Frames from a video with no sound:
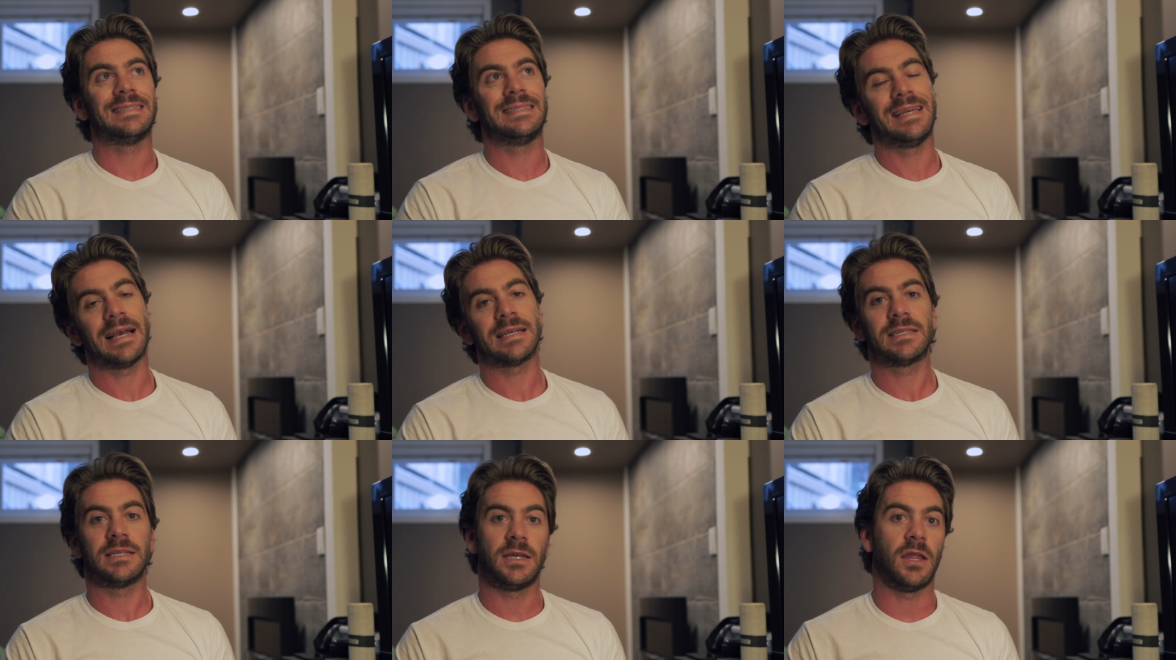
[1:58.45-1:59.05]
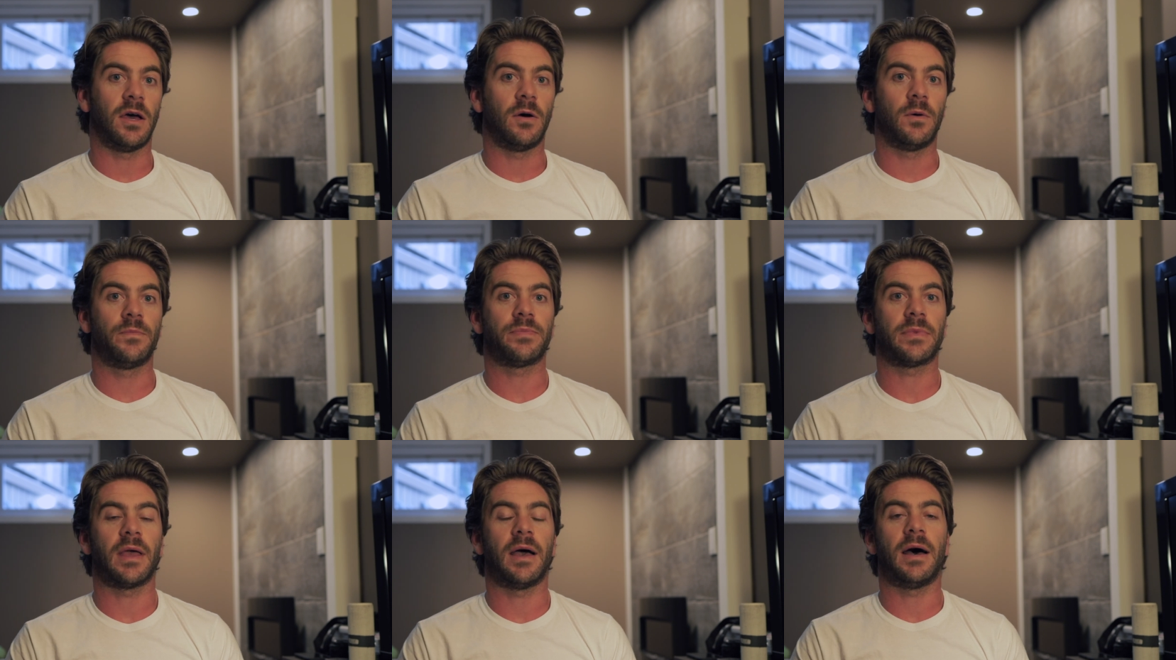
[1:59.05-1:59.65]
Yes and
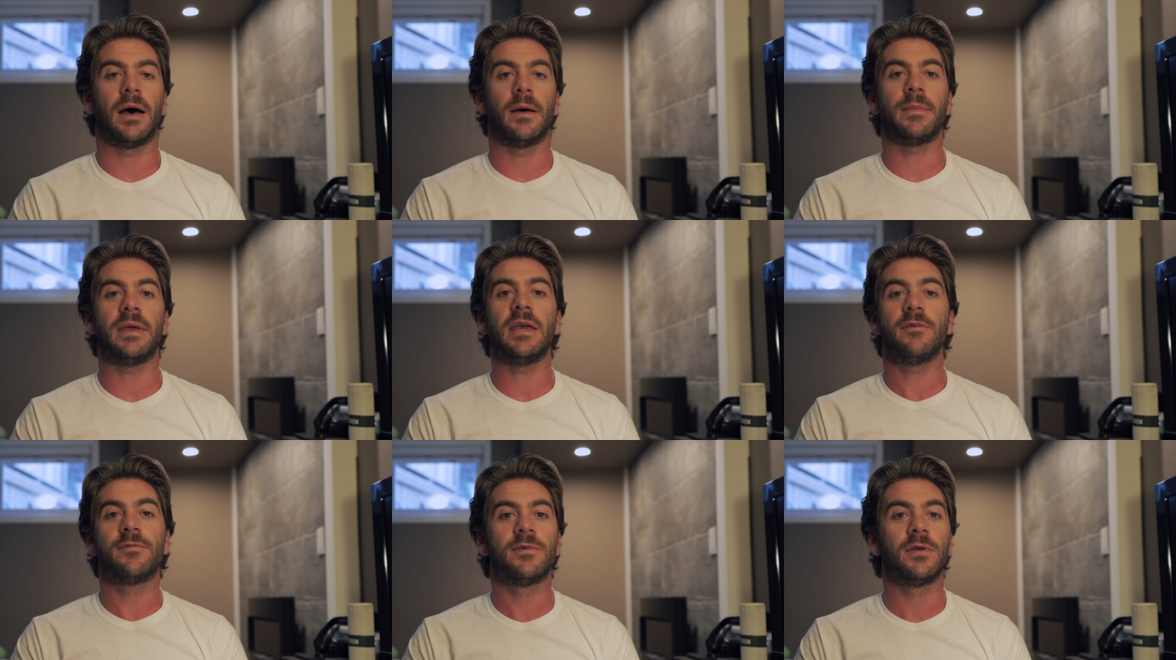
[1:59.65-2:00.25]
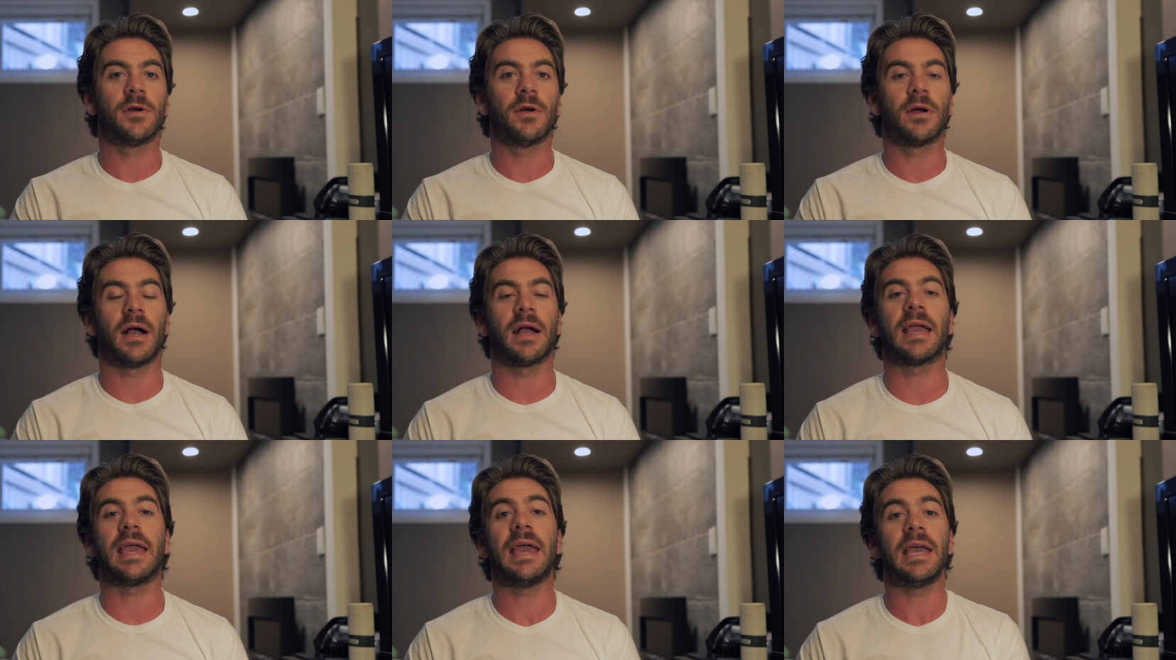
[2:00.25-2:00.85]
no. If you're
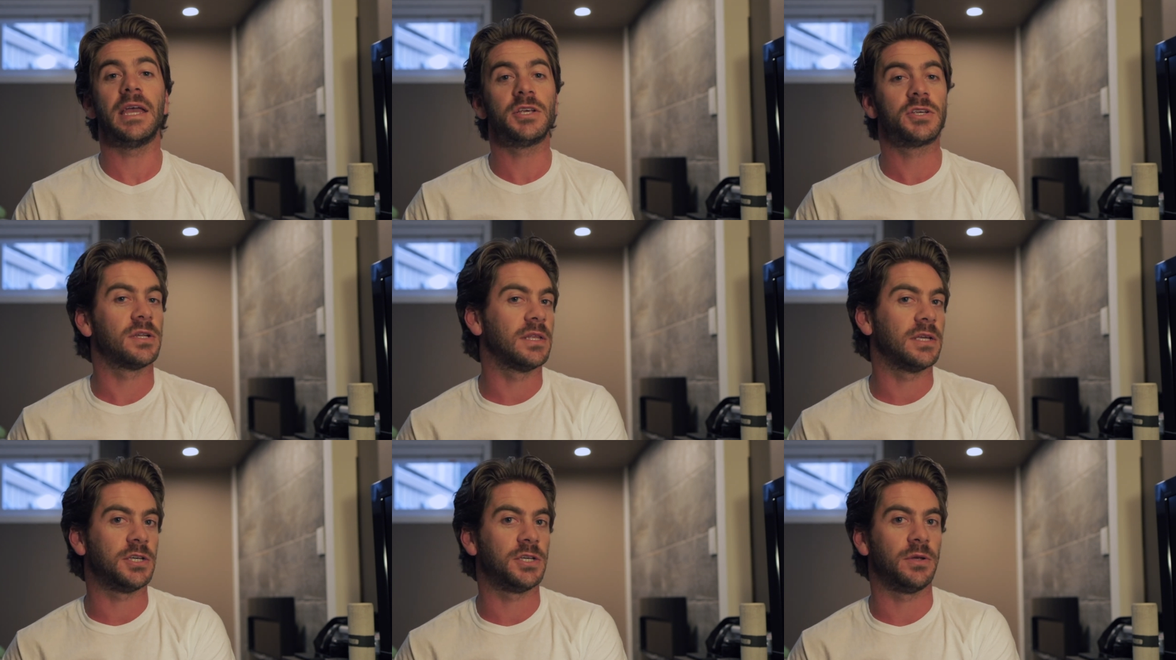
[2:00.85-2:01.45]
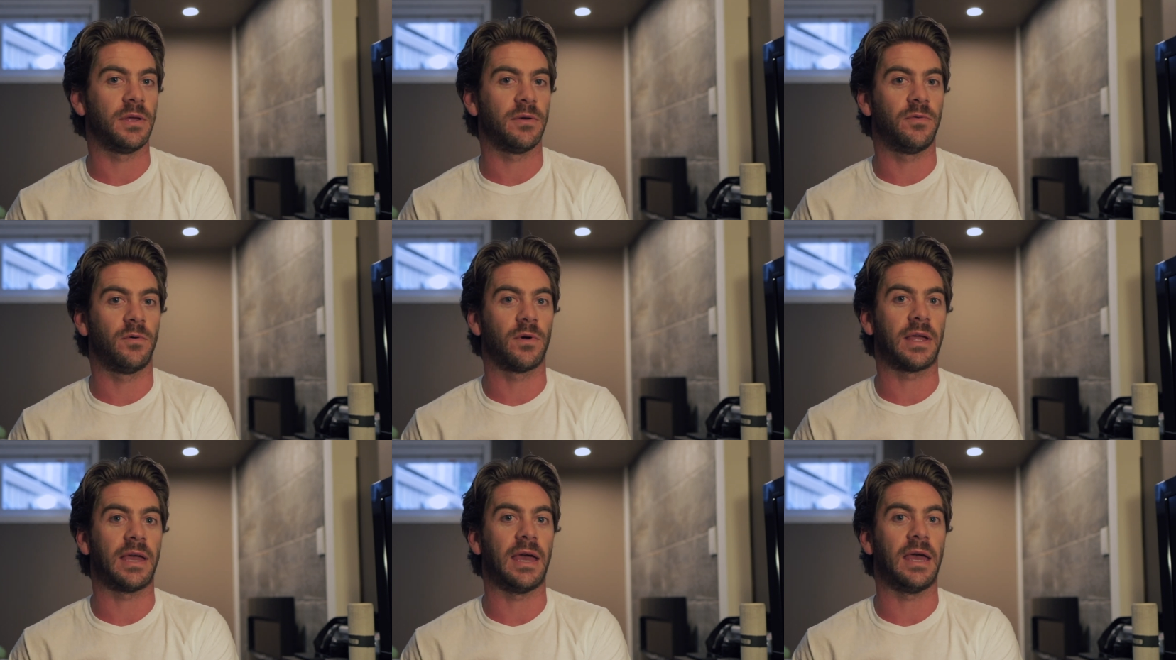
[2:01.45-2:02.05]
occasionally shooting
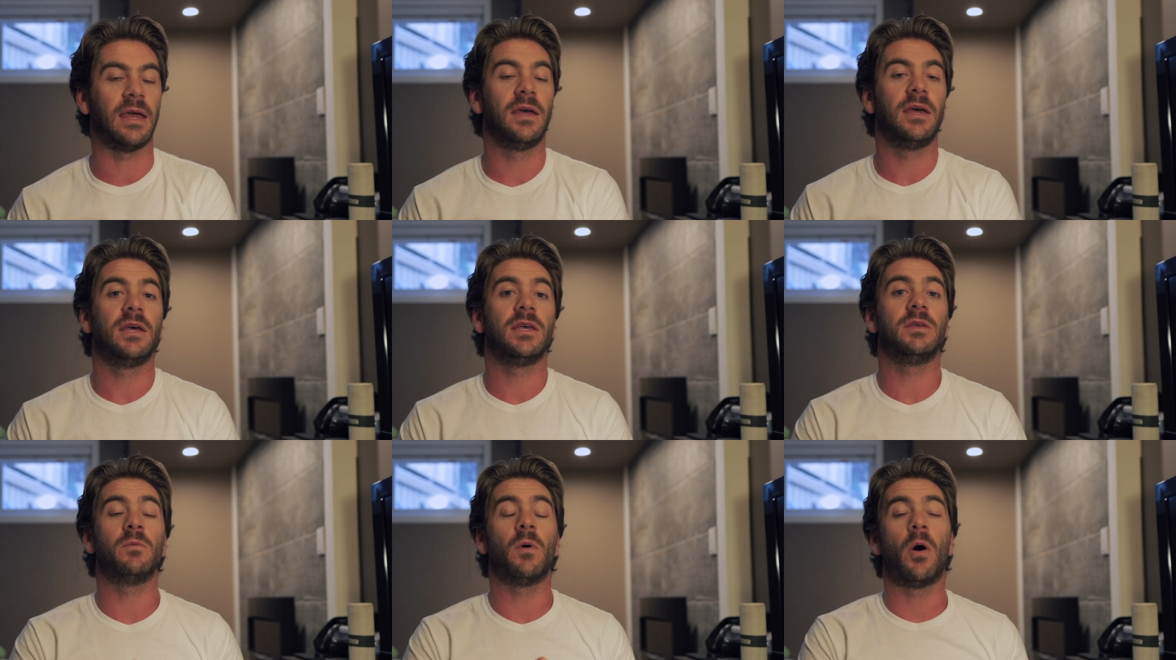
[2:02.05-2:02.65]
4K, you